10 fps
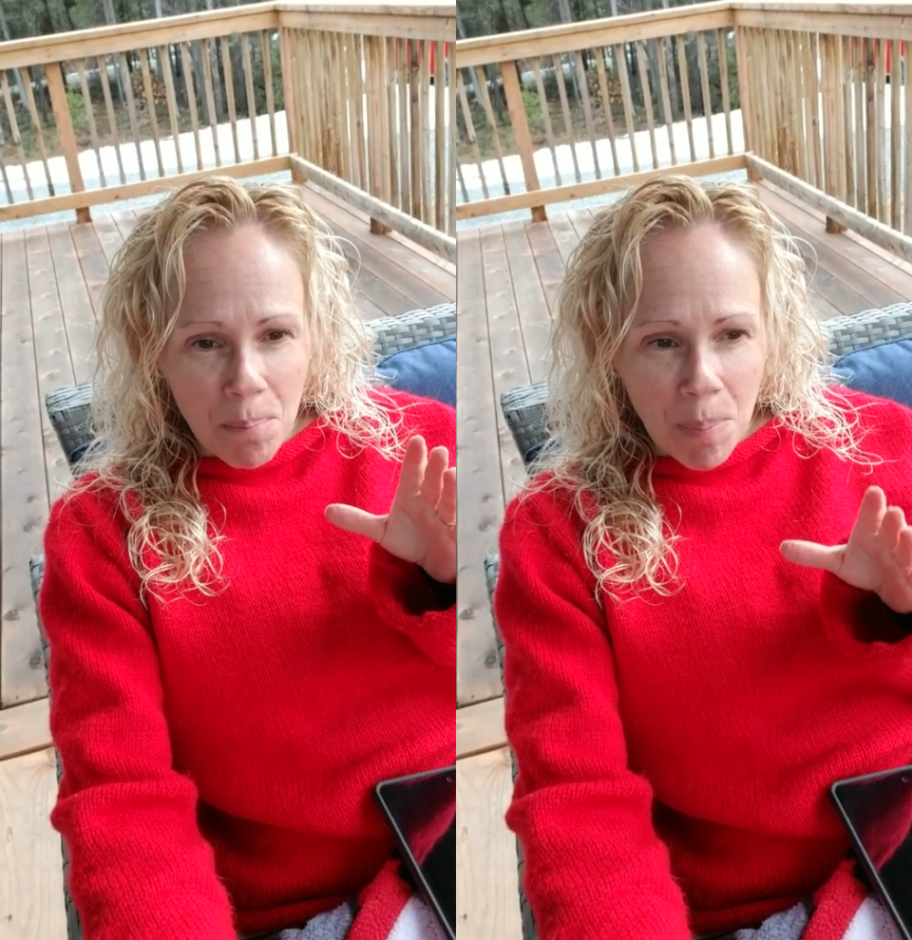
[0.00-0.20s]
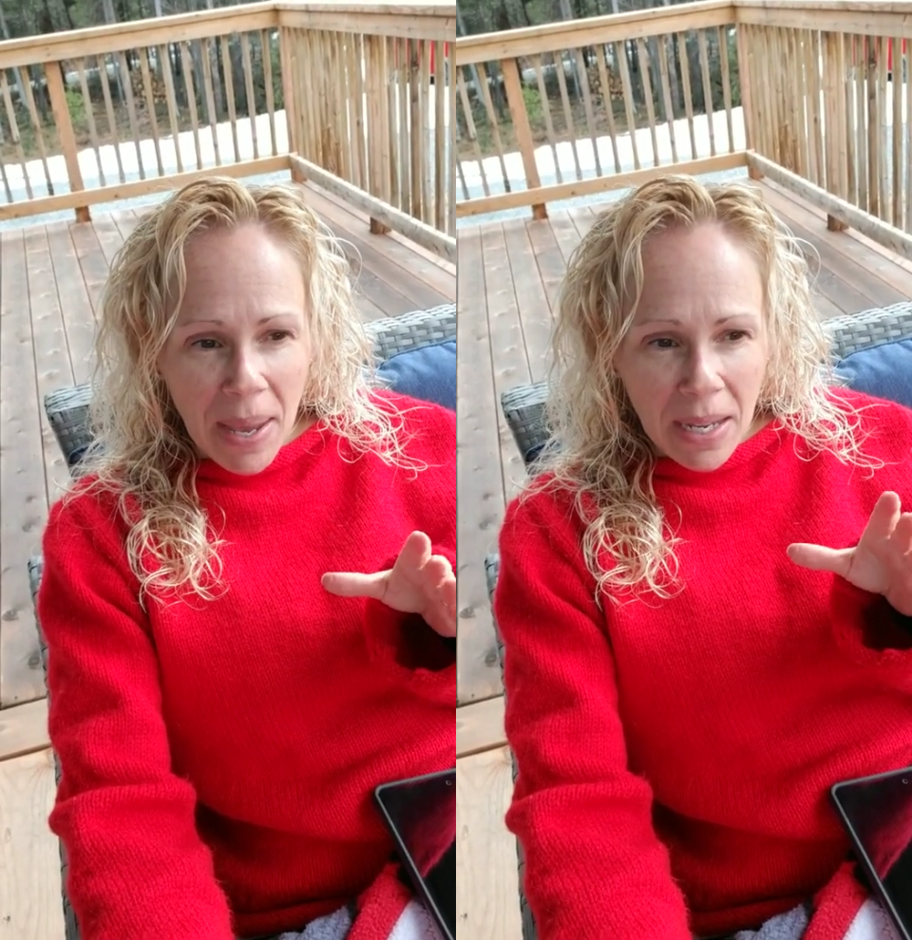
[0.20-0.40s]

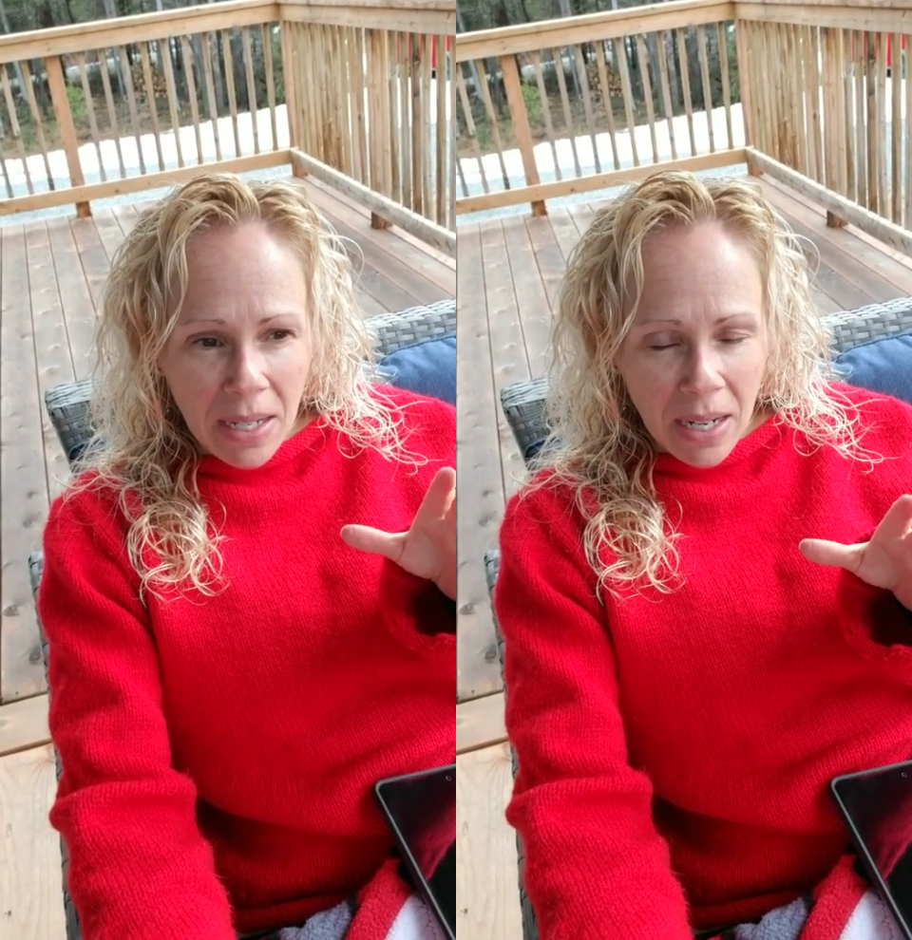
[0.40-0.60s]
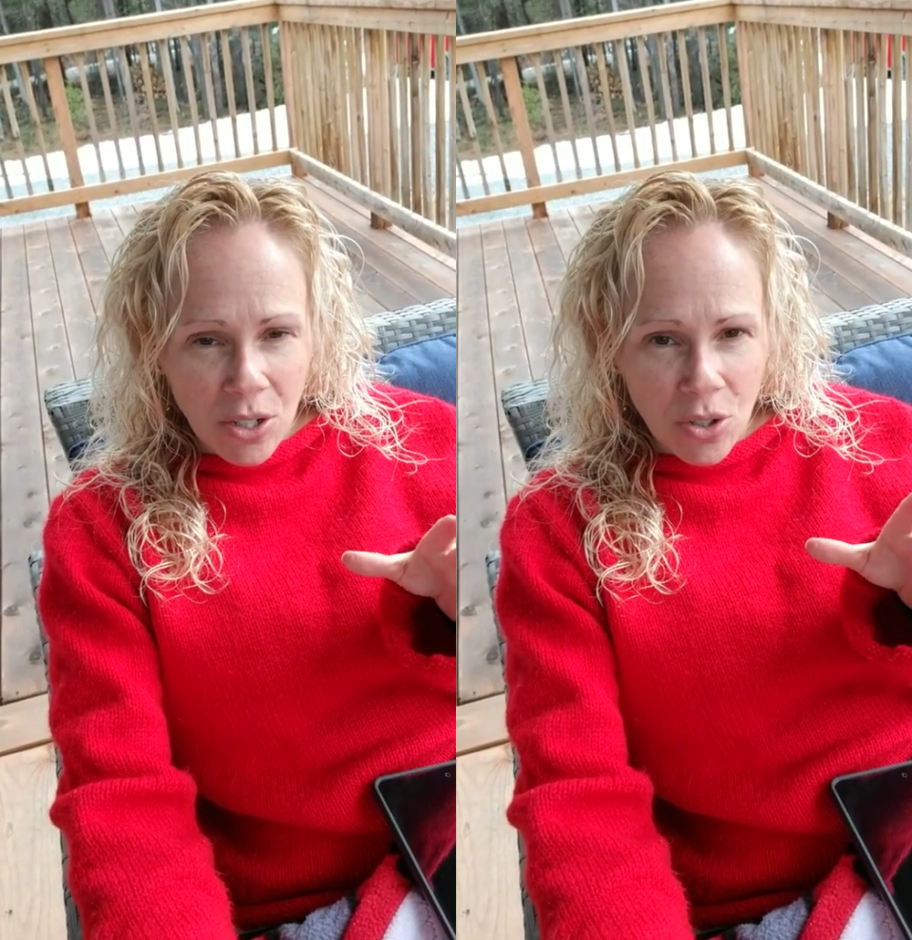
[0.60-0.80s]
pick
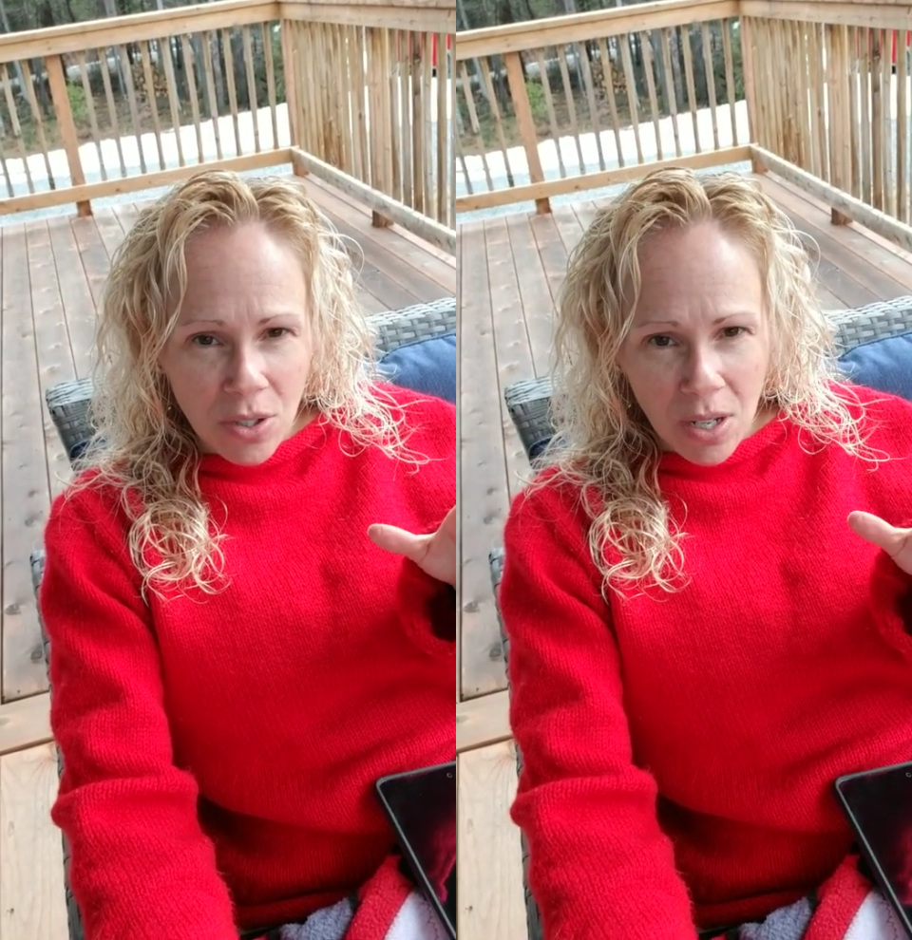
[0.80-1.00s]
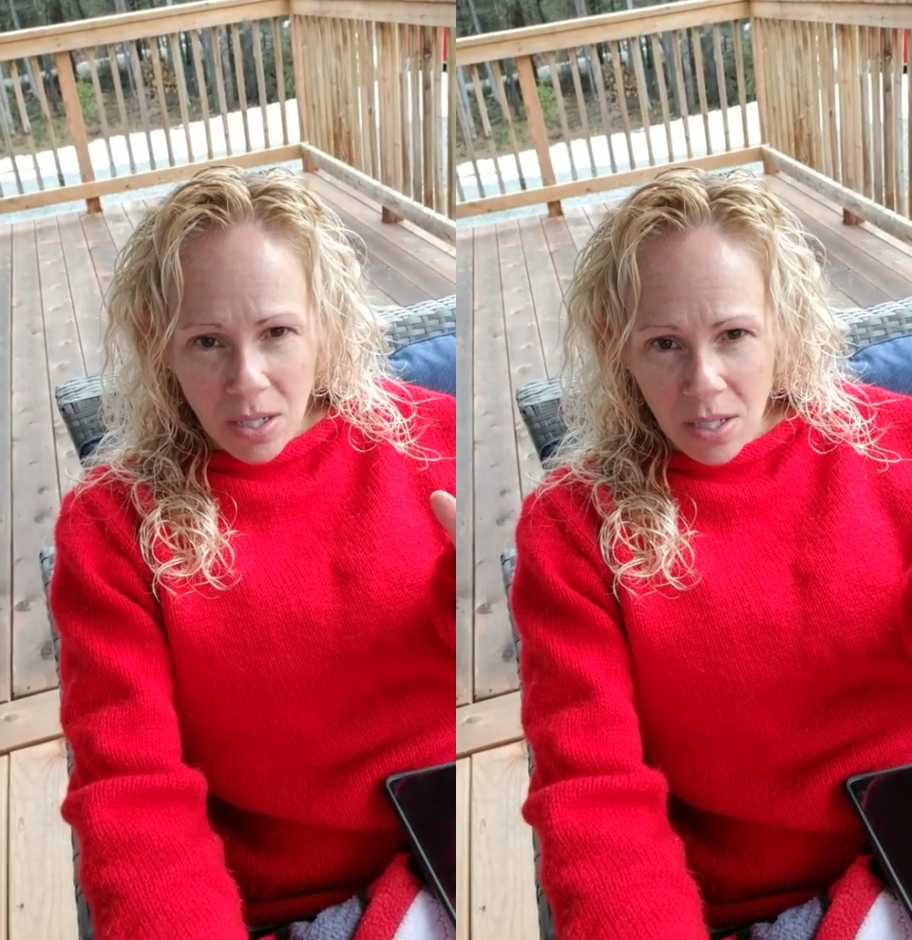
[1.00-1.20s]
an
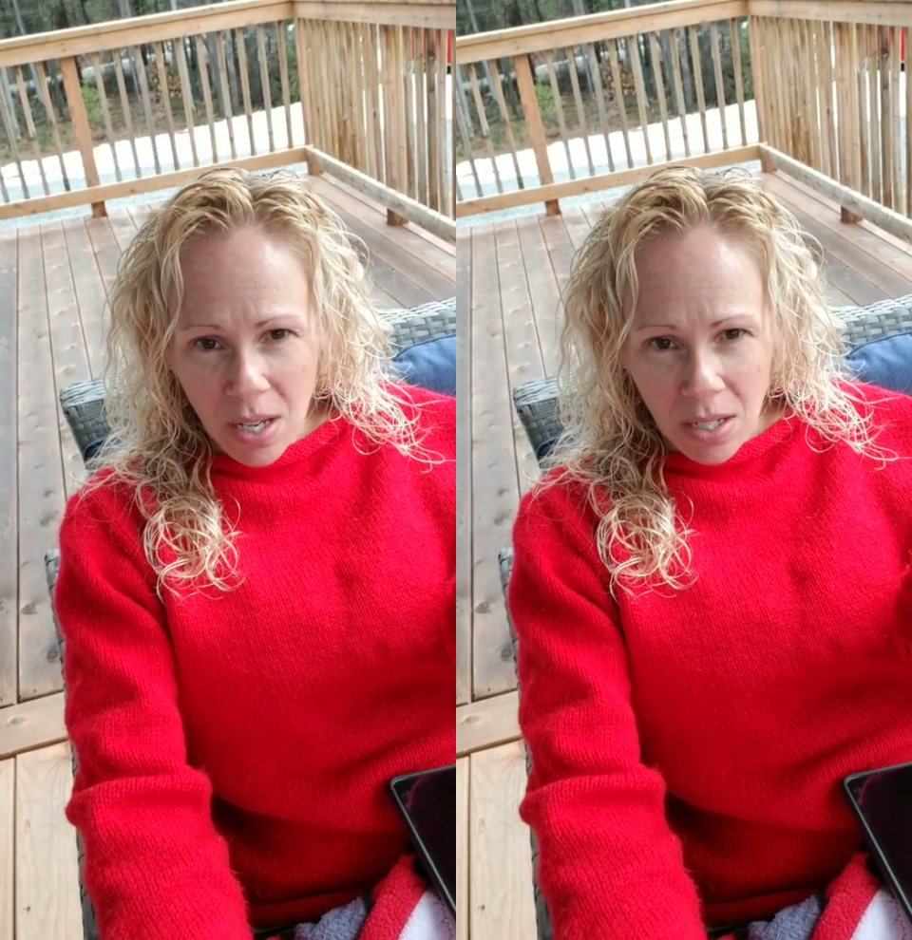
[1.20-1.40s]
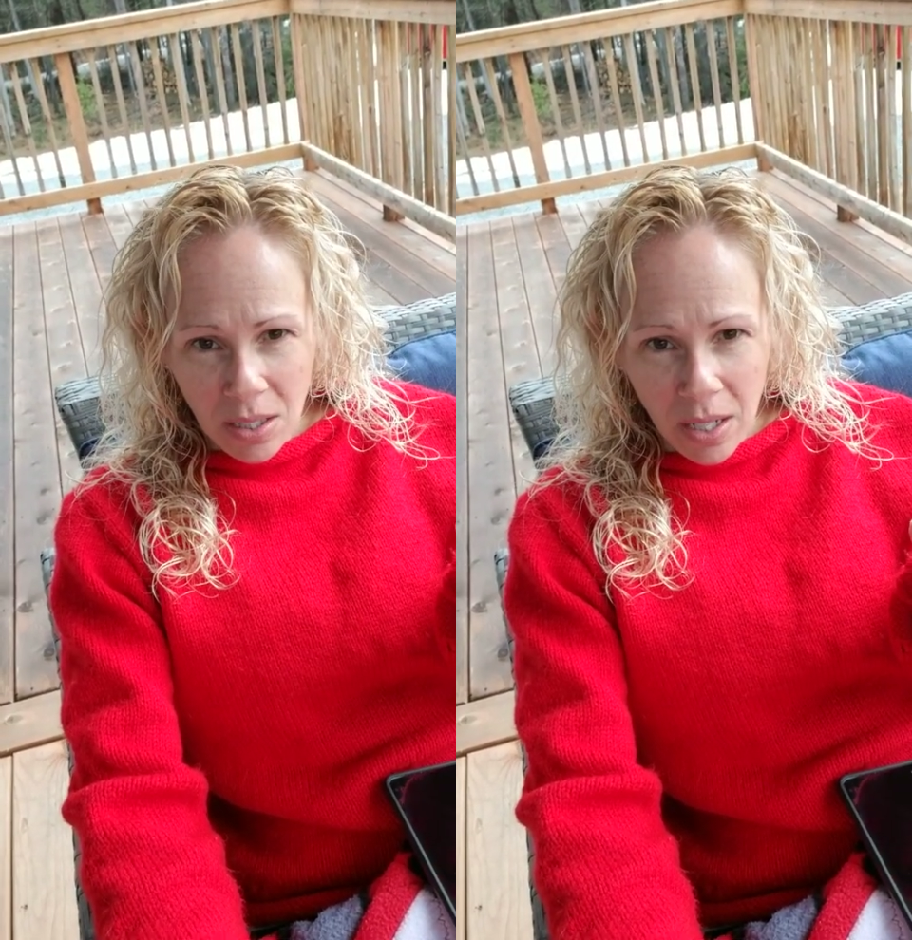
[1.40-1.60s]
exercise
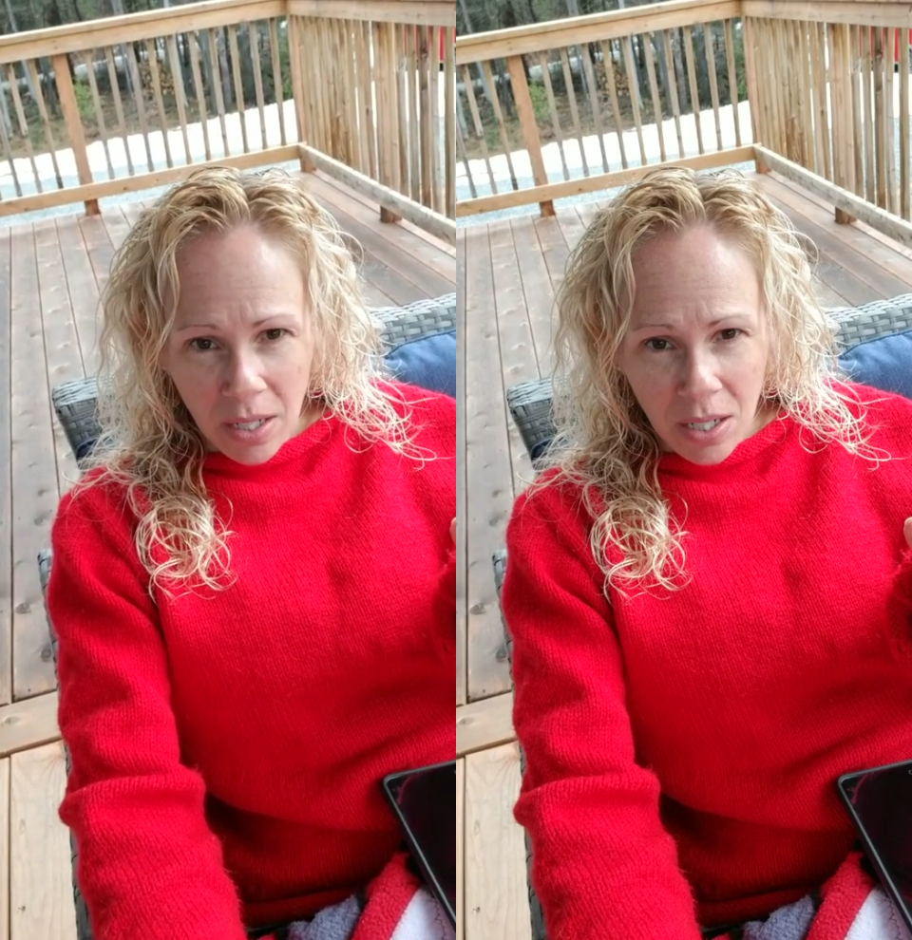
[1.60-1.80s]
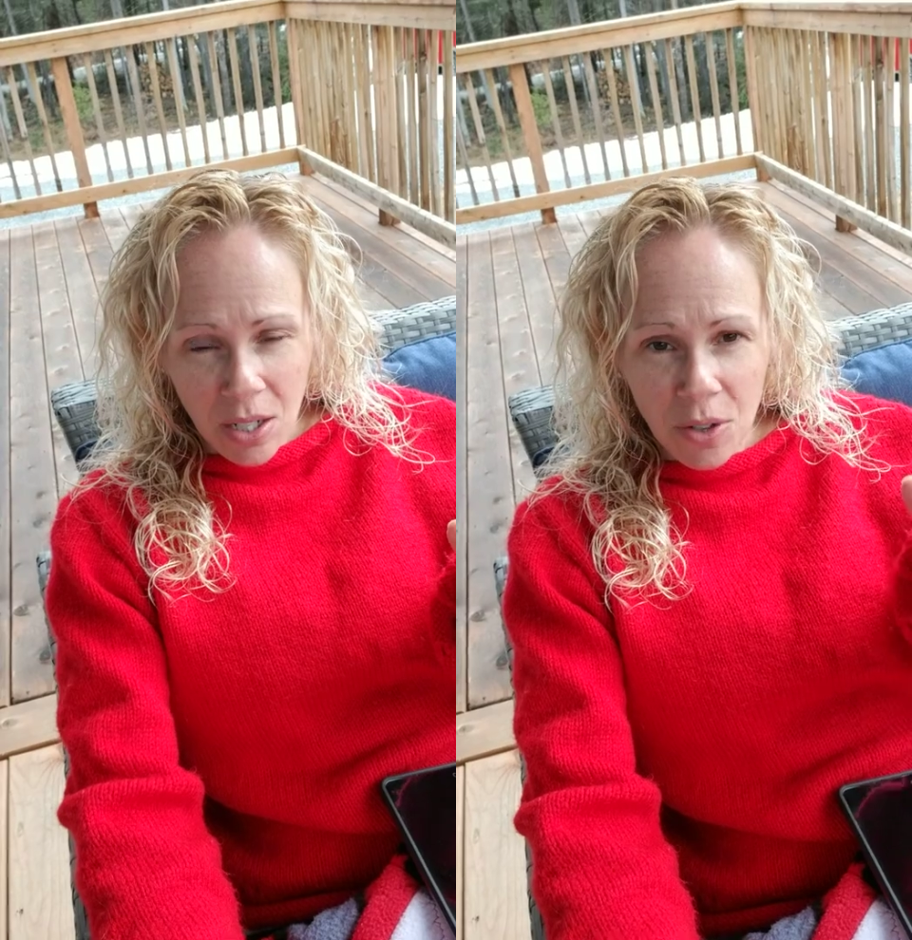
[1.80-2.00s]
that you
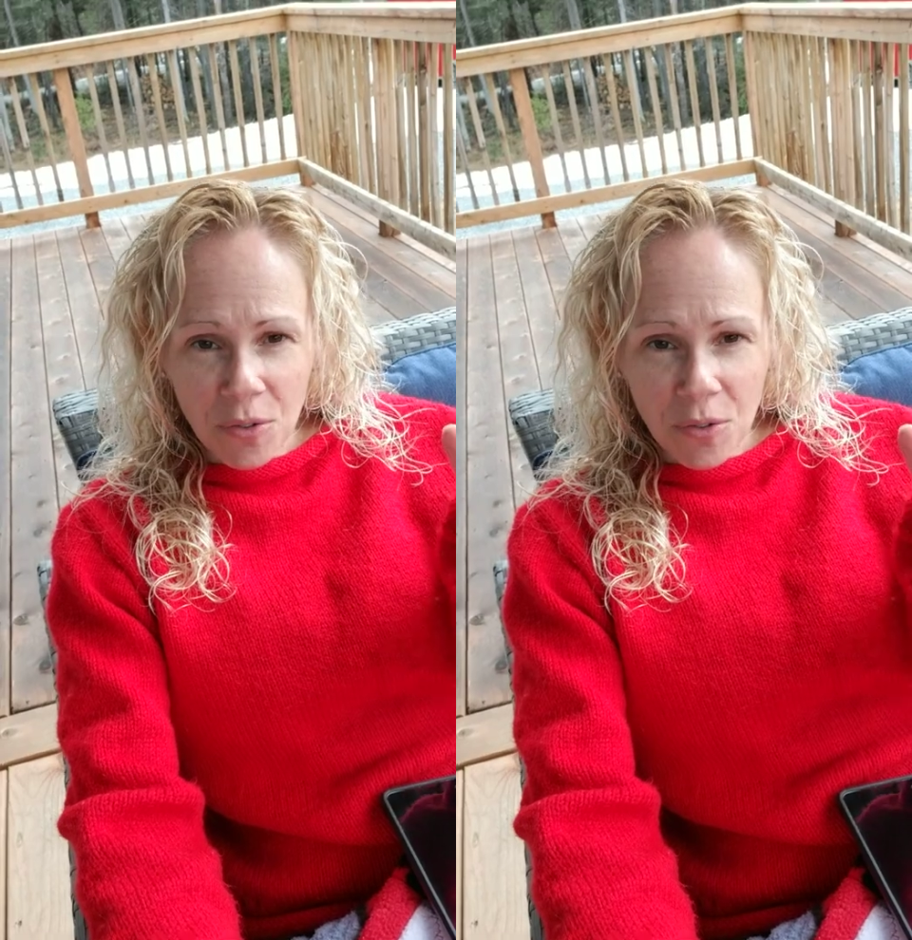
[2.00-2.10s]
like